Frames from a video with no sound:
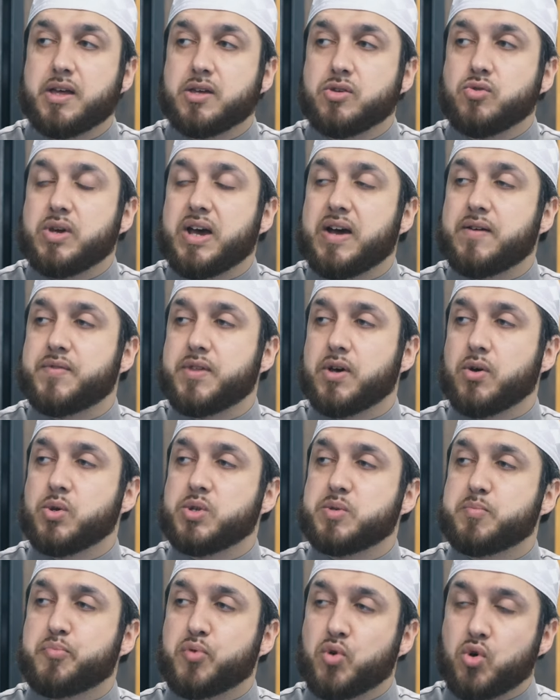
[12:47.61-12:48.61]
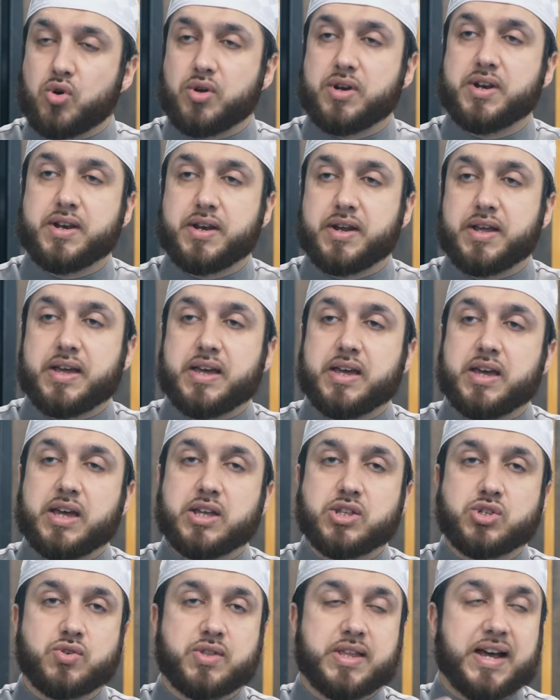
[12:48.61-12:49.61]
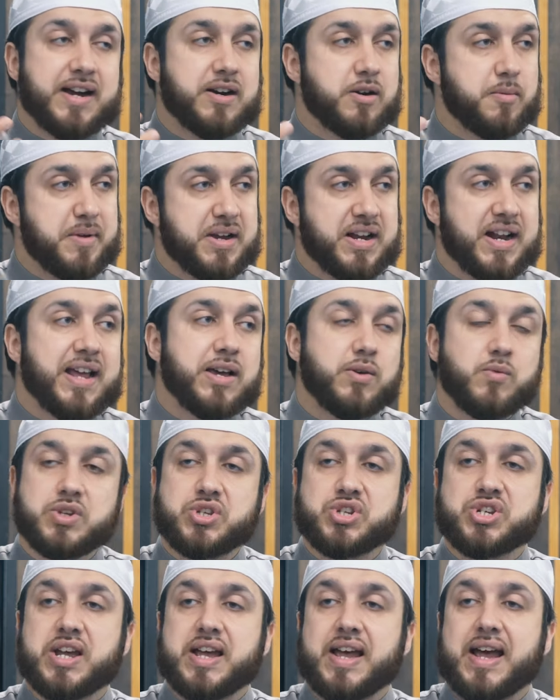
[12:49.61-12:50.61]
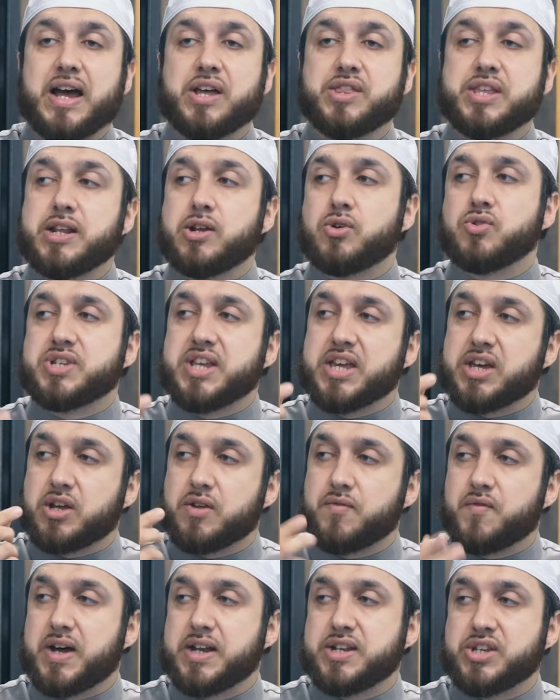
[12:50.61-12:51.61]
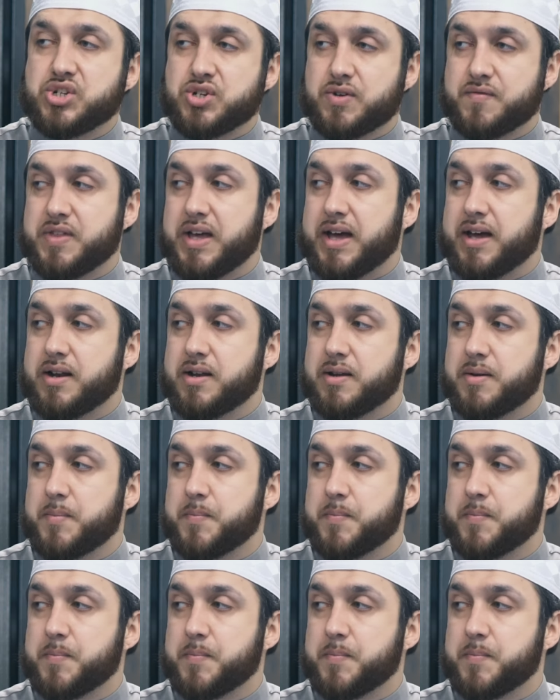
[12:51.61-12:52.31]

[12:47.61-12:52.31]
You have those born into the Arabic language and they don't take advantage of that.